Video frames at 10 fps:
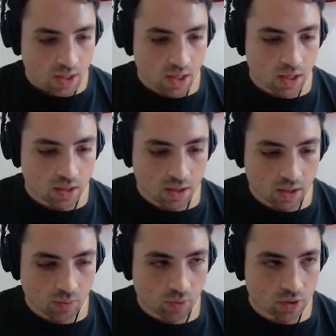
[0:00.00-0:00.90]
and then
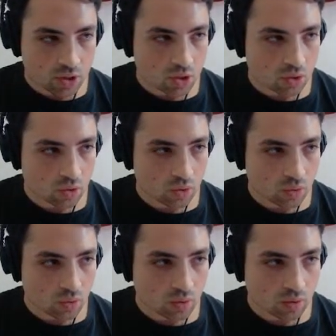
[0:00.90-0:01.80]
I want
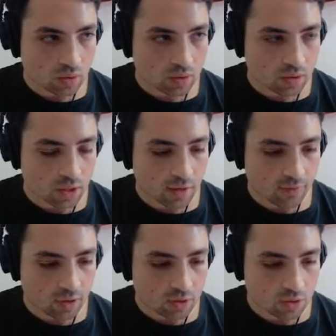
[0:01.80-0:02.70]
to have
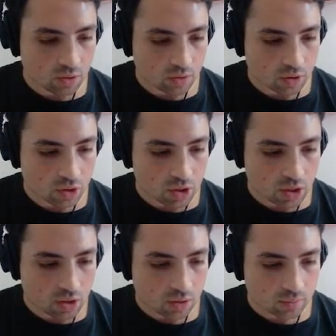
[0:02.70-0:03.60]
it do a
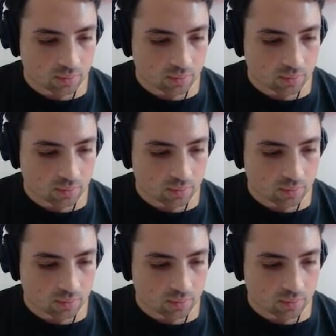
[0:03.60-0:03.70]
crescendo.